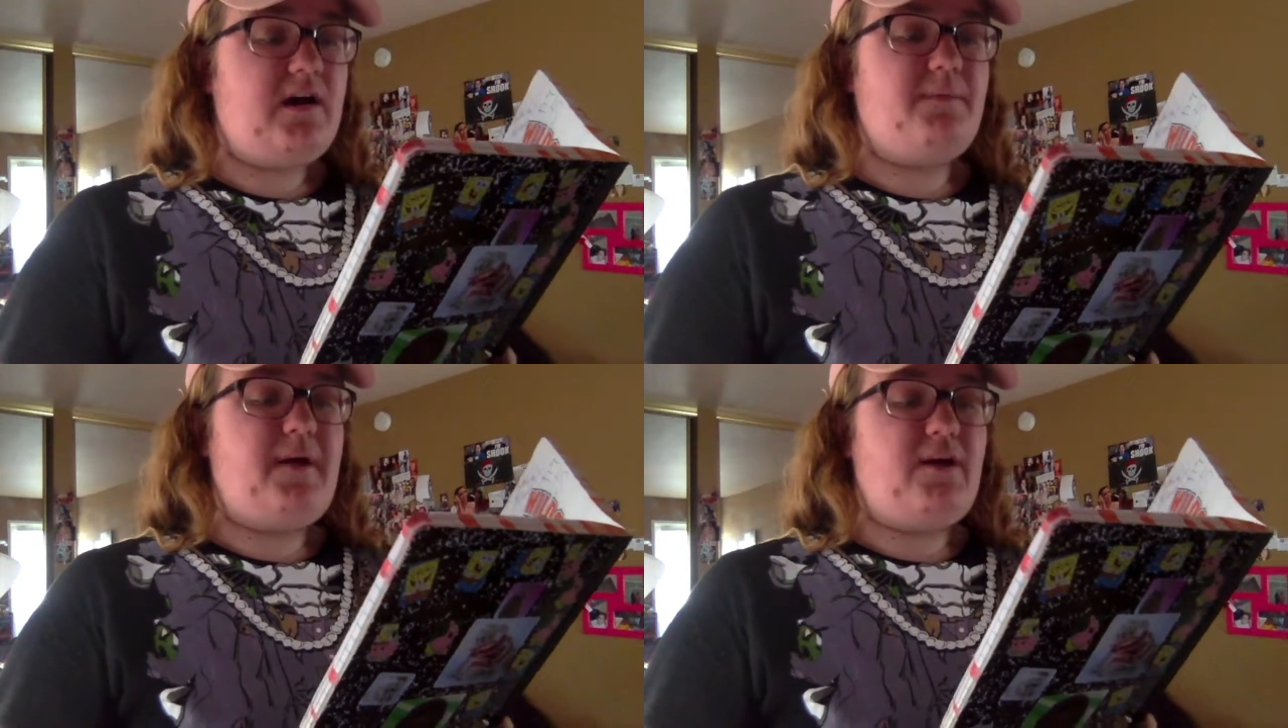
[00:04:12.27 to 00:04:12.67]

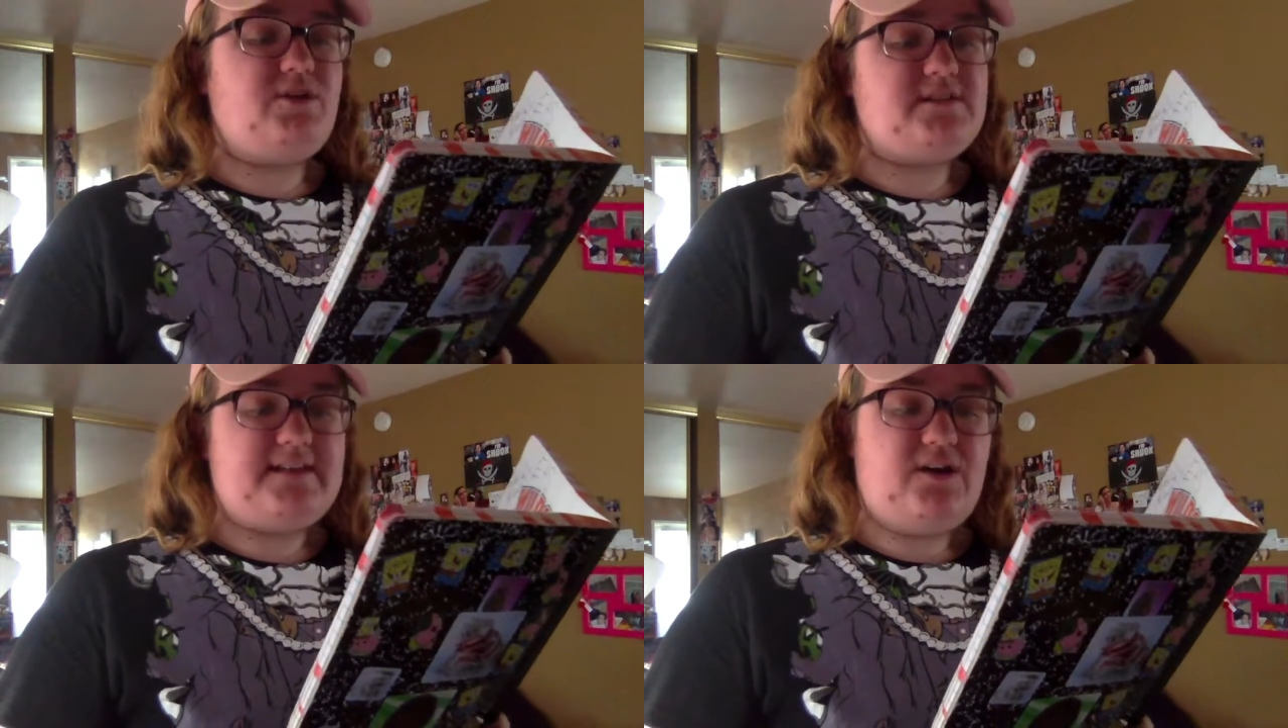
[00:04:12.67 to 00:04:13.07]

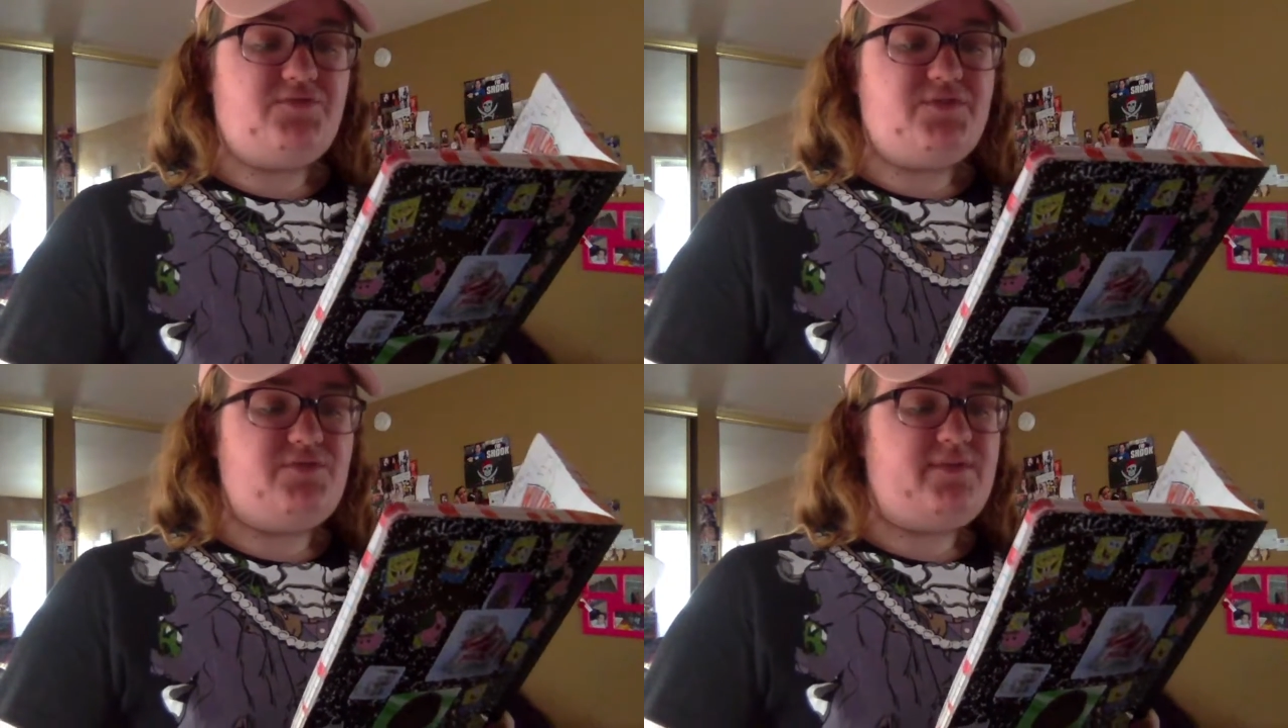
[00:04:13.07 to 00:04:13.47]
about
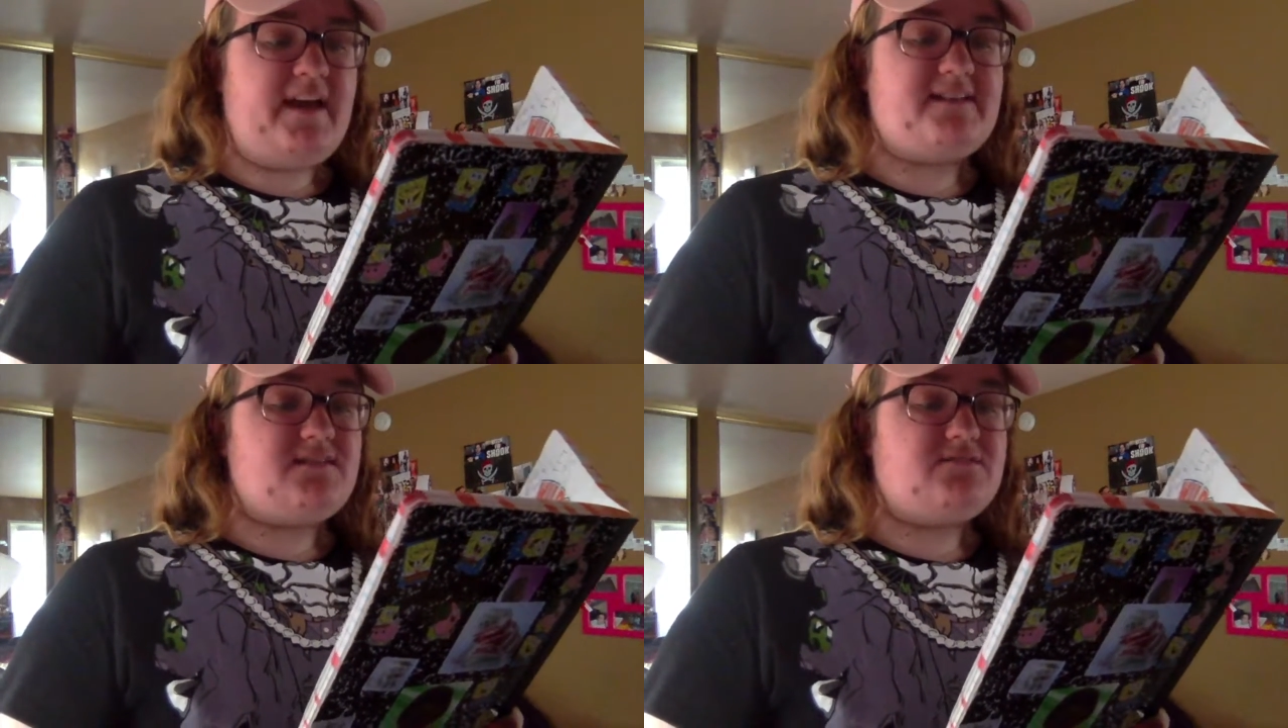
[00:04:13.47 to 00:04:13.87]
yourself, you
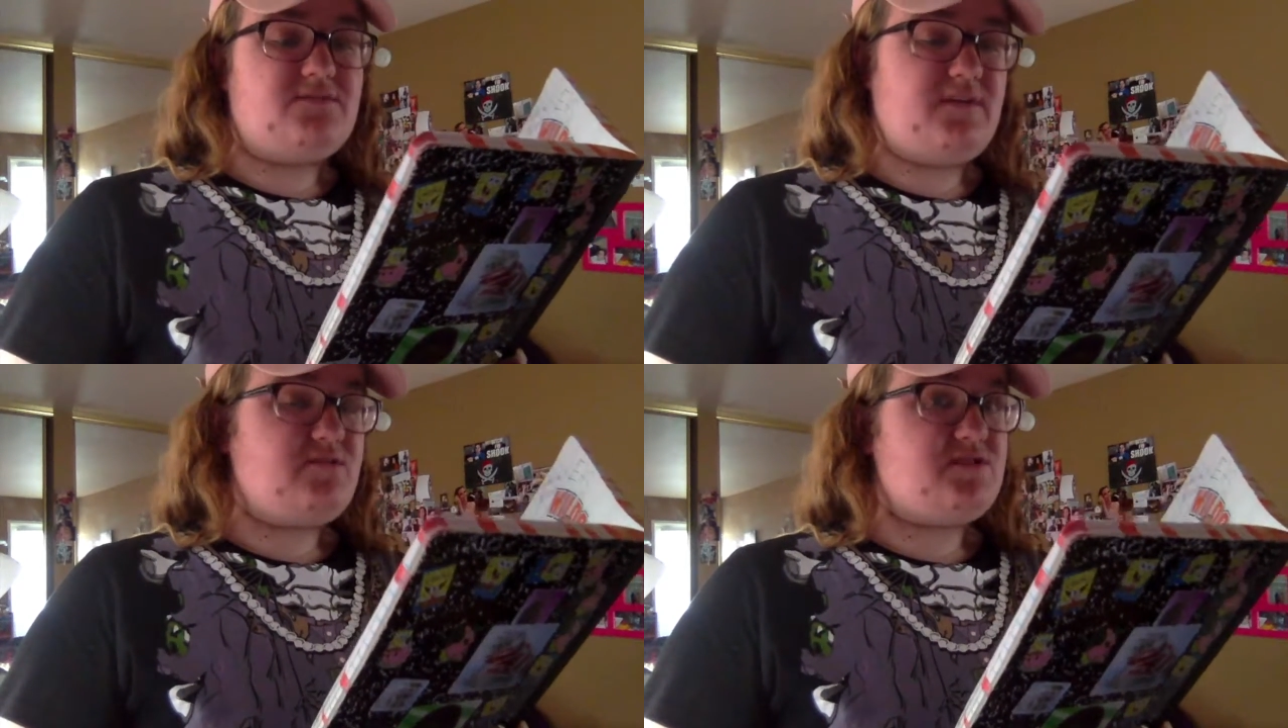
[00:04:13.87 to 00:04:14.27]
can't tell
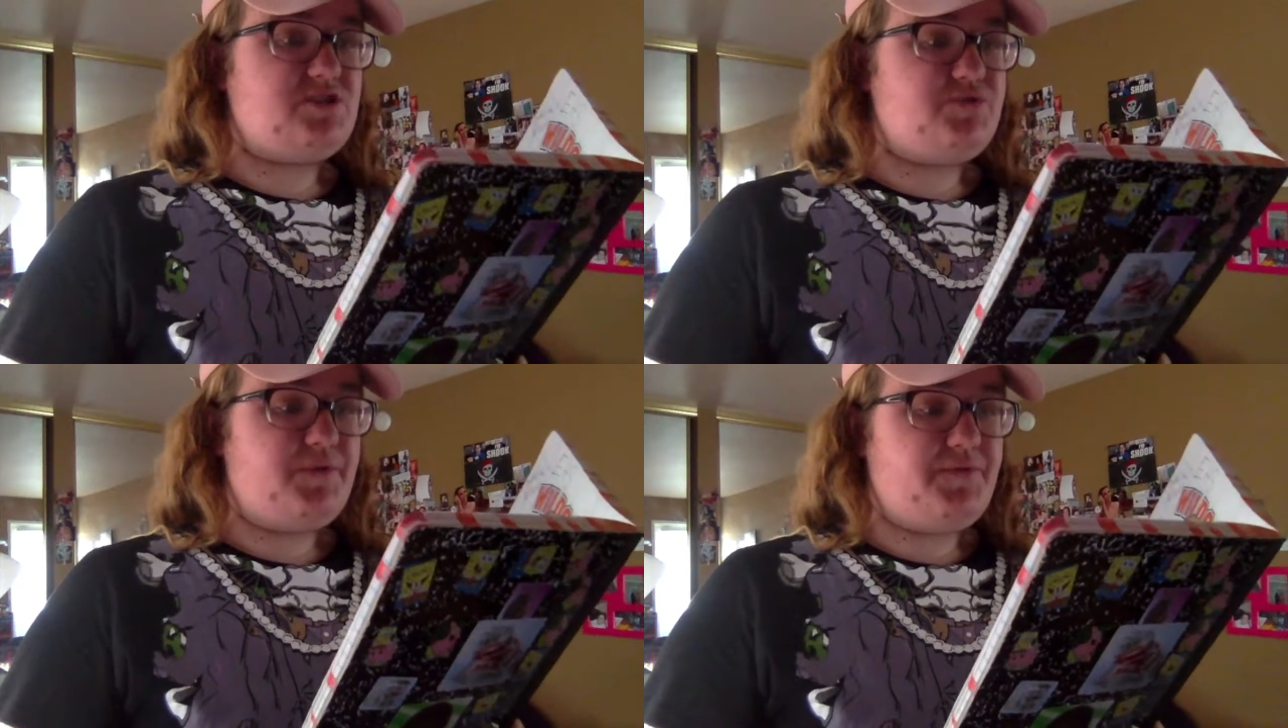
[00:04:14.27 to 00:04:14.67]
someone
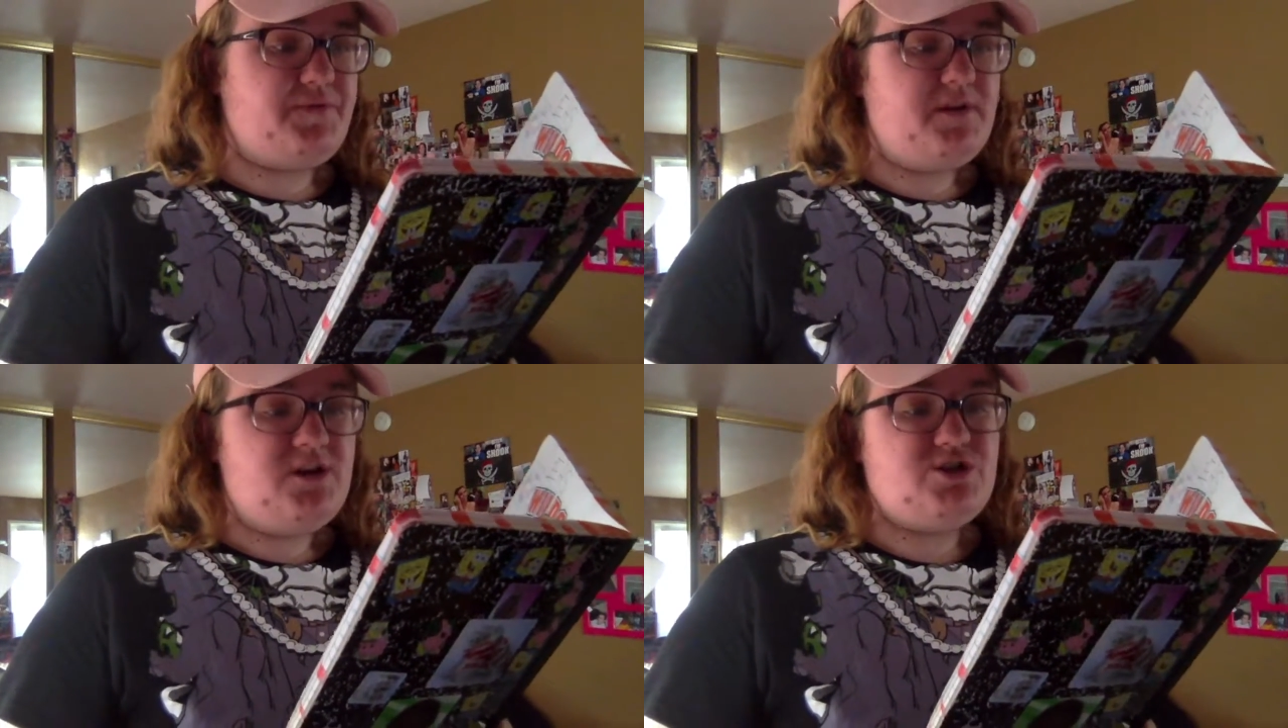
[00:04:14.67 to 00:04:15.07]
else's truth."